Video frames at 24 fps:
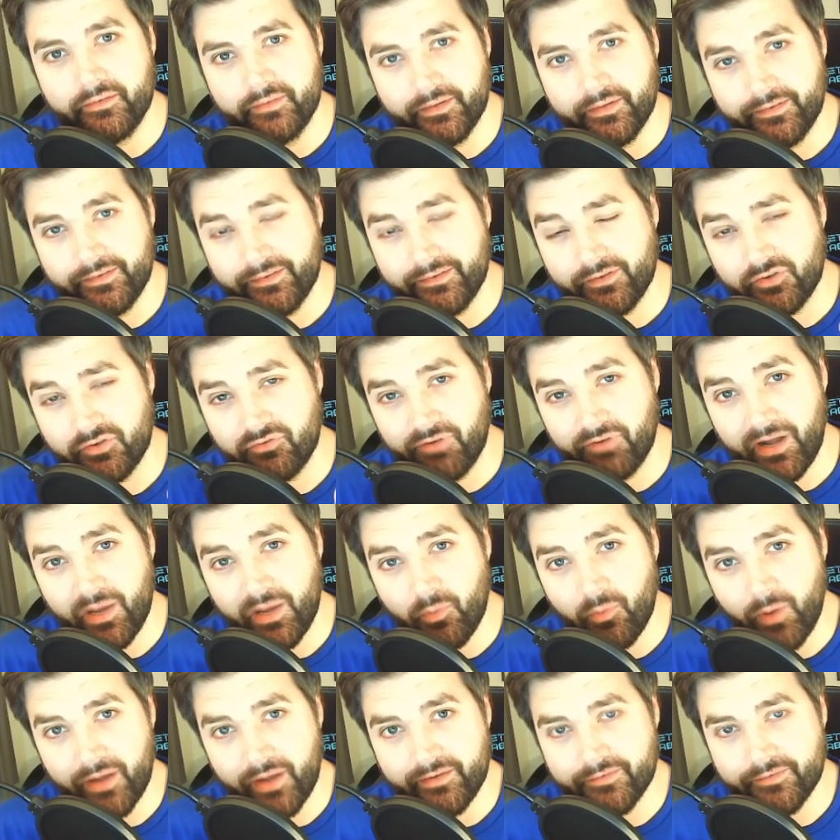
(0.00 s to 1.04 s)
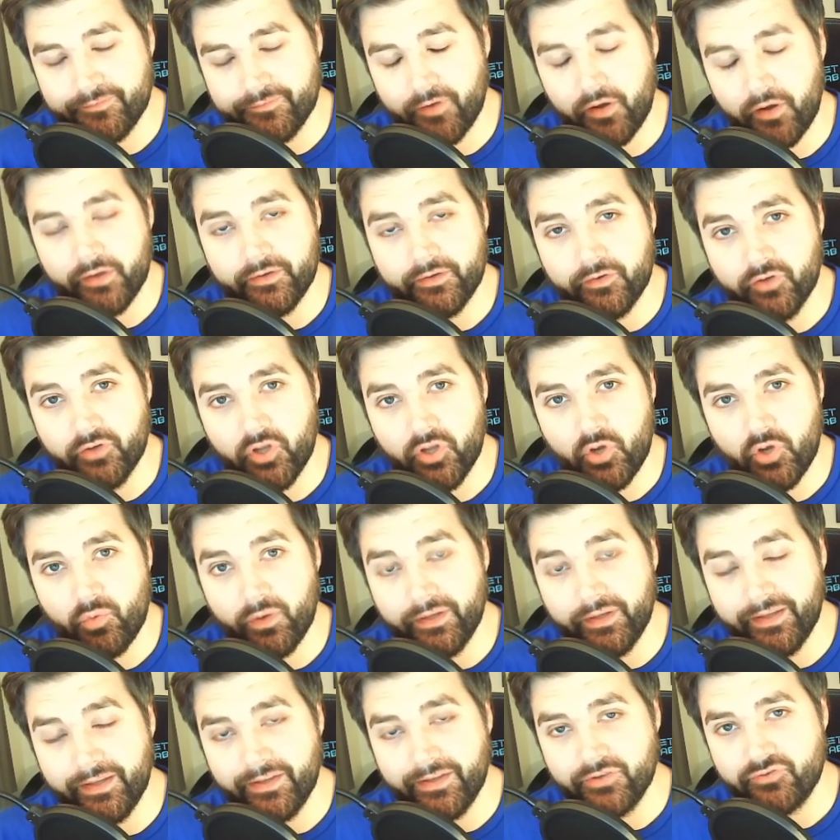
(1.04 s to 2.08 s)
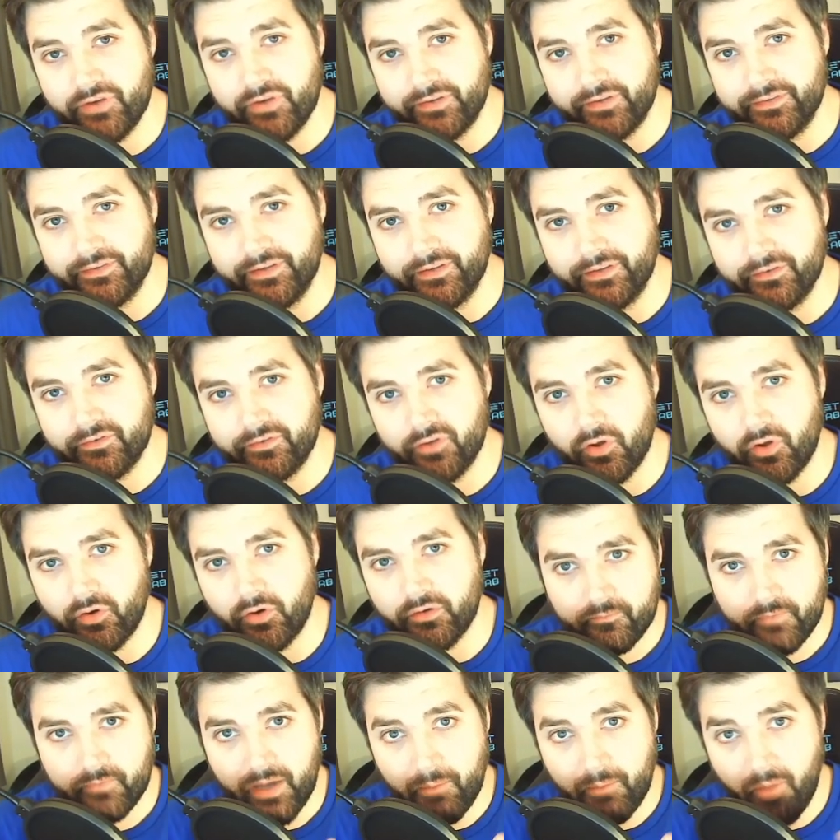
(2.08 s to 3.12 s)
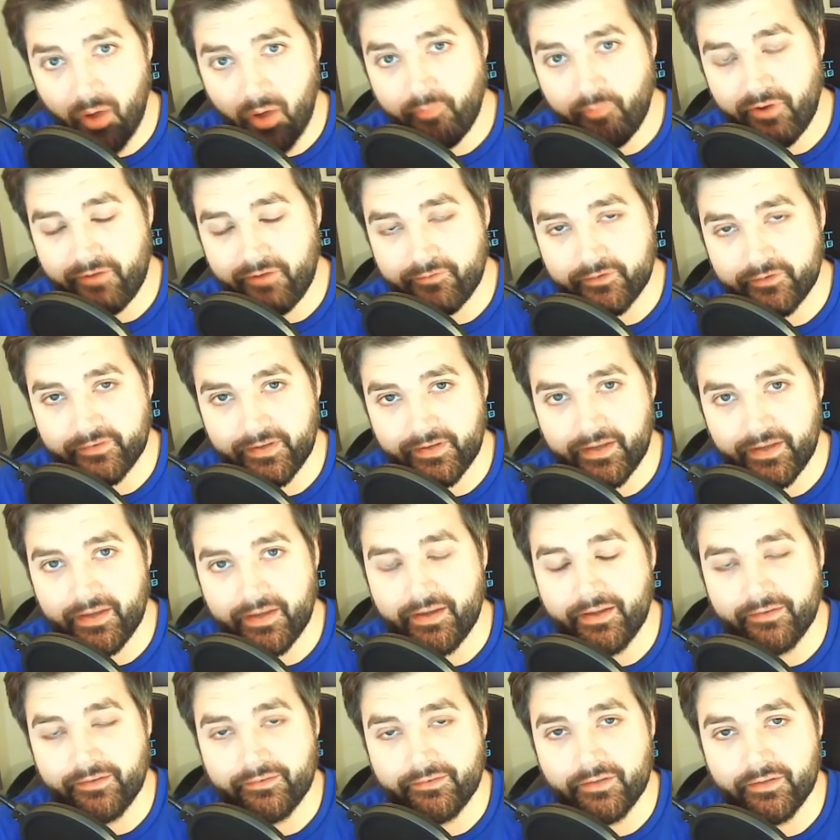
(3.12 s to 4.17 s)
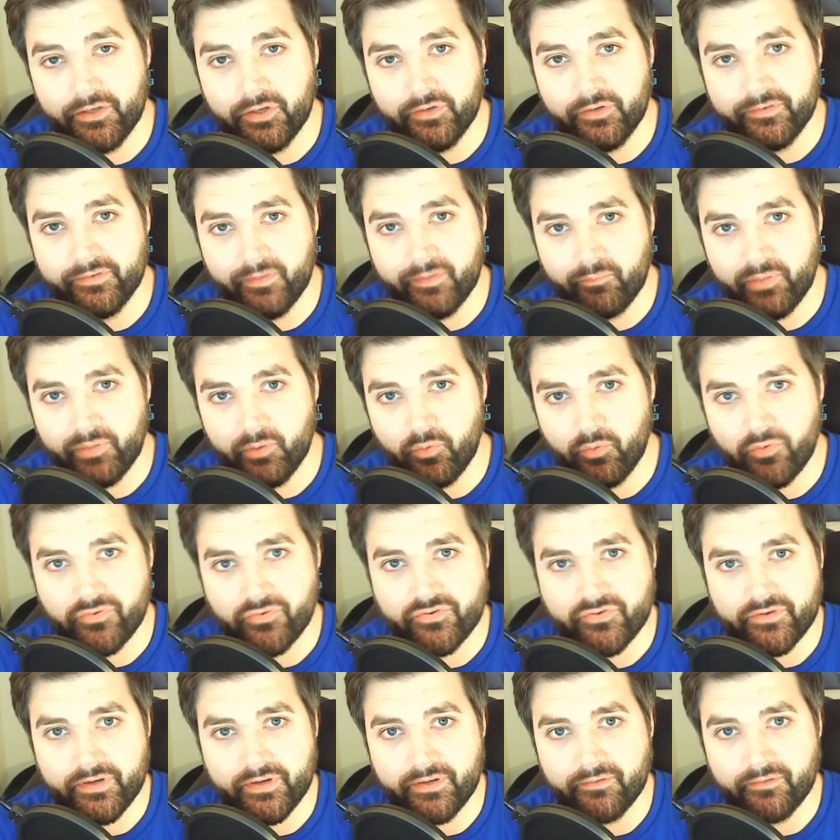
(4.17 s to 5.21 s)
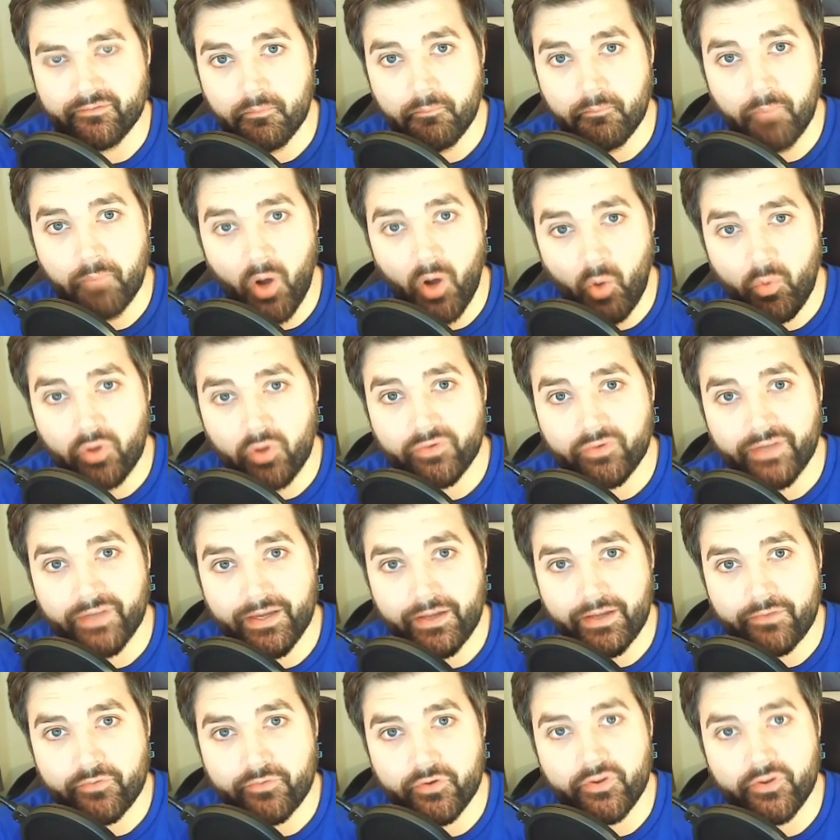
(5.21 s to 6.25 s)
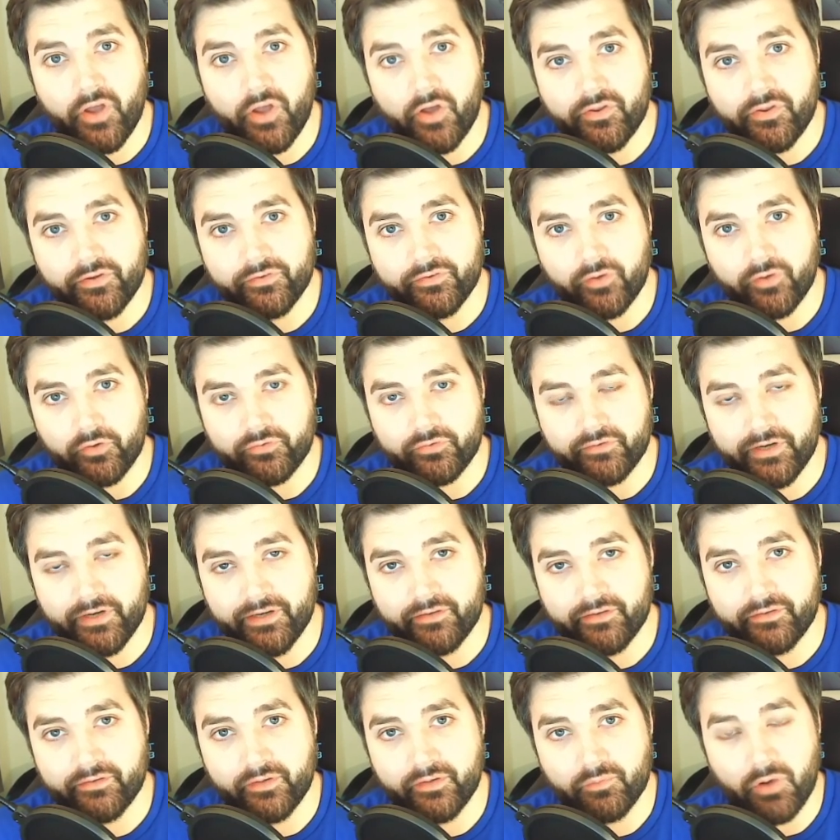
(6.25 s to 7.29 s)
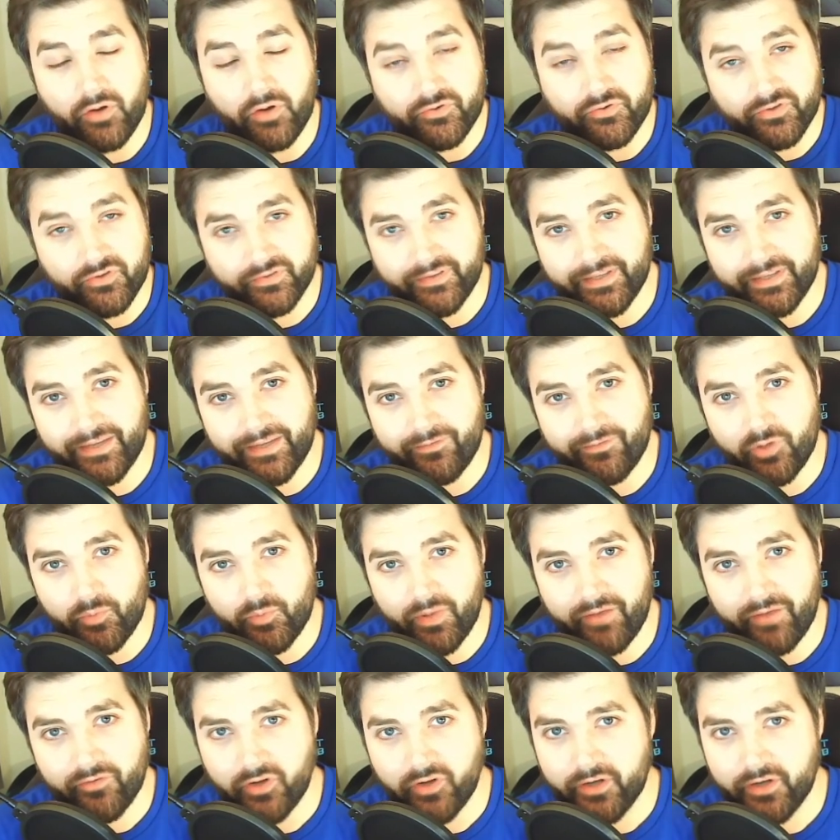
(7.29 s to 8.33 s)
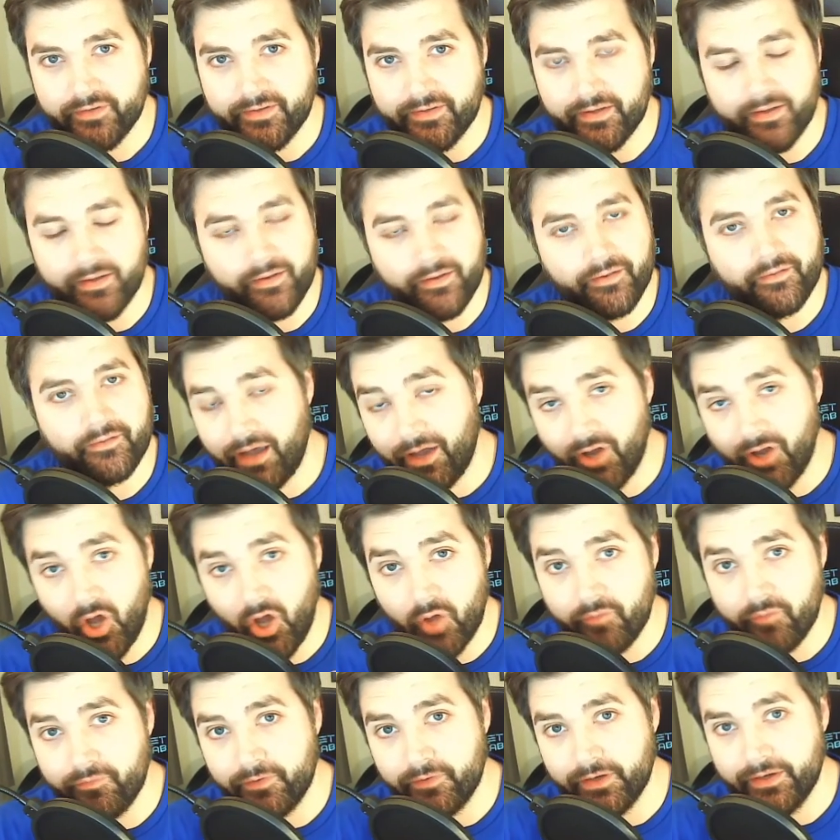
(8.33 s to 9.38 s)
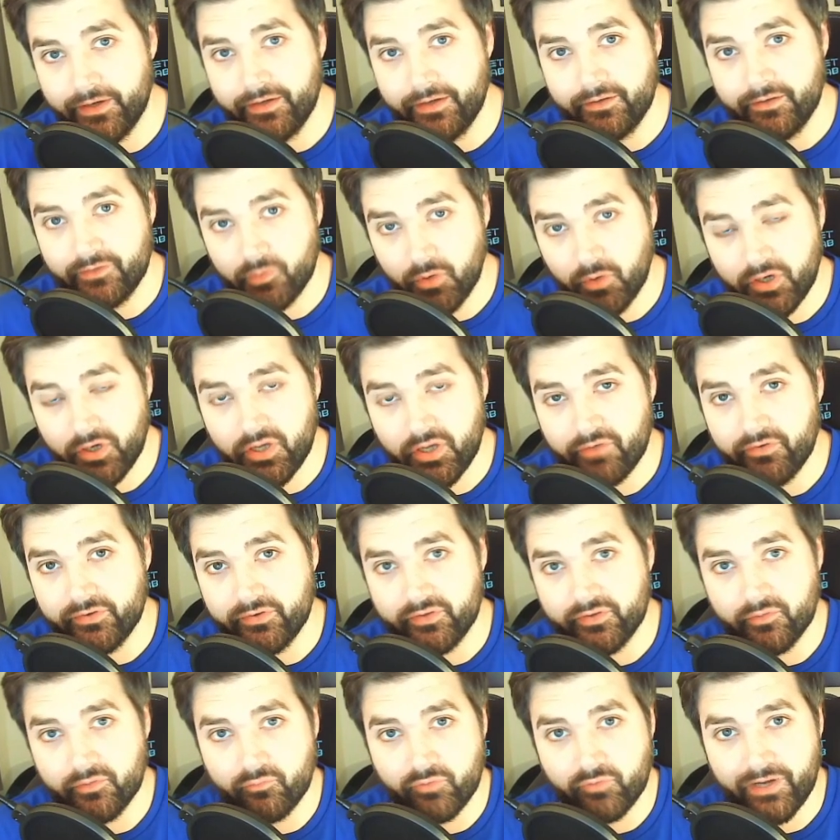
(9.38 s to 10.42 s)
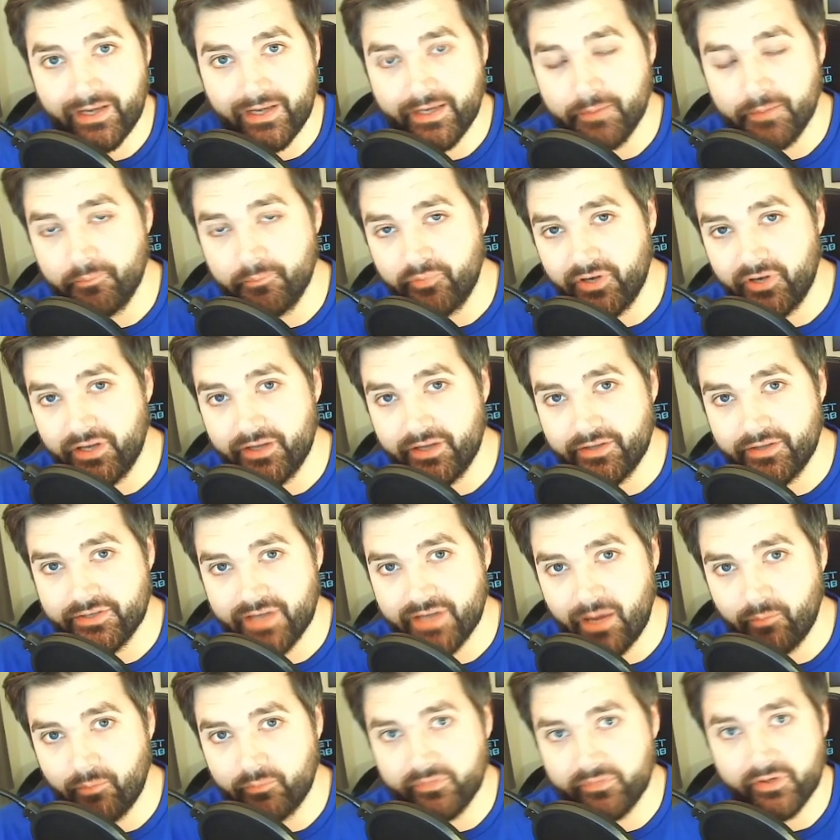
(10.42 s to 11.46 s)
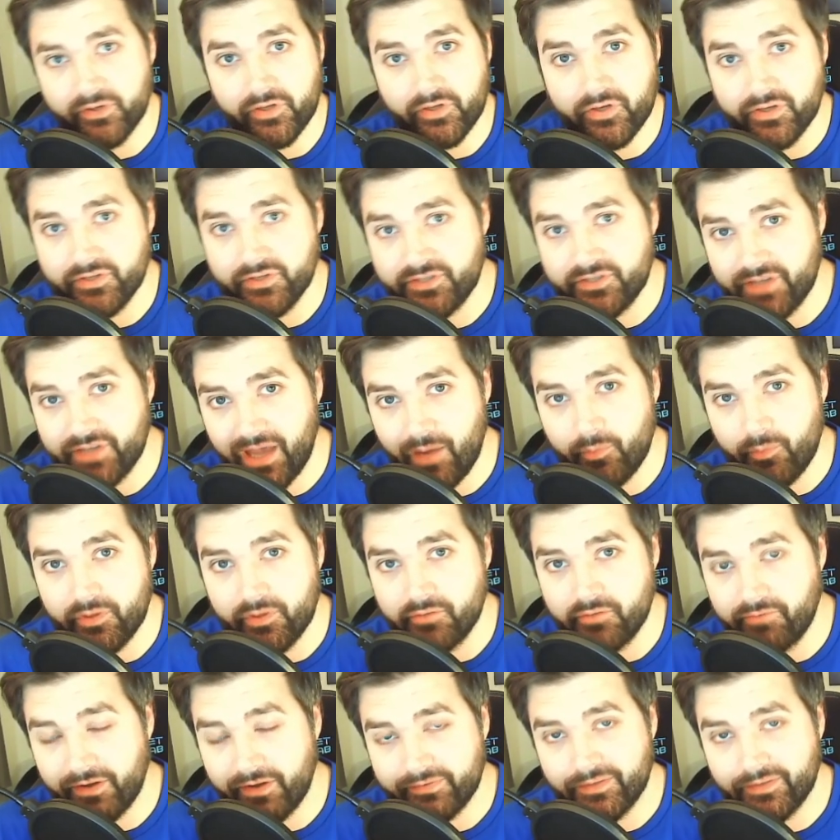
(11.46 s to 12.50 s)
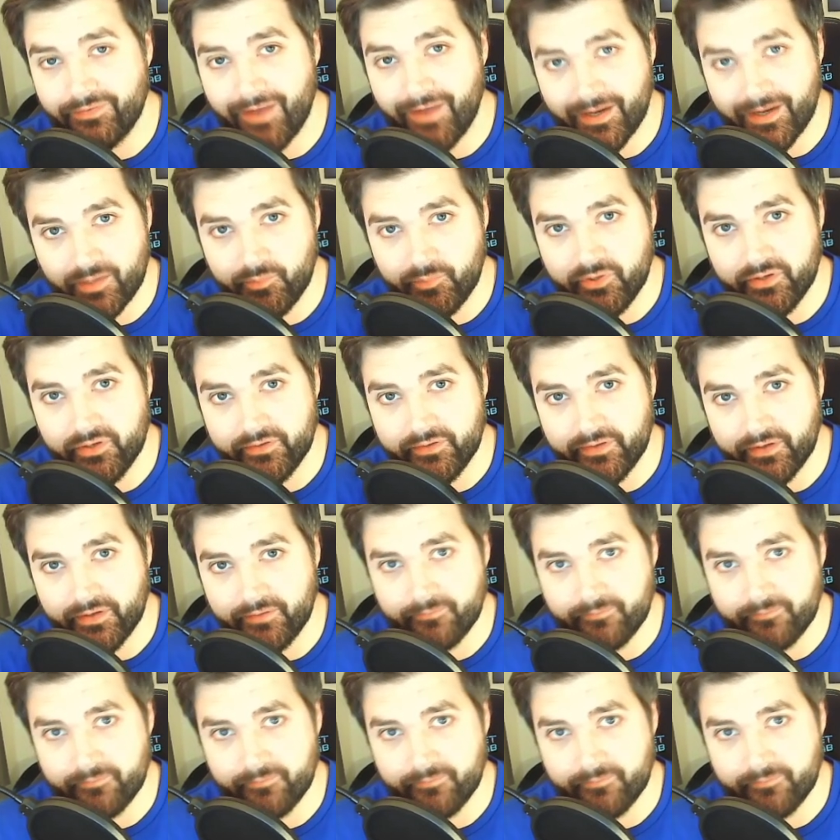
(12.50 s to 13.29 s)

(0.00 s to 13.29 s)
This is a great way to find new and interesting stocks. And my preference here is to use Simply Wall Street, but I will take you through the other stock screeners as well, just to give you a bit of an idea and hopefully to uncover some really brilliant gems that you can share with the rest of our community.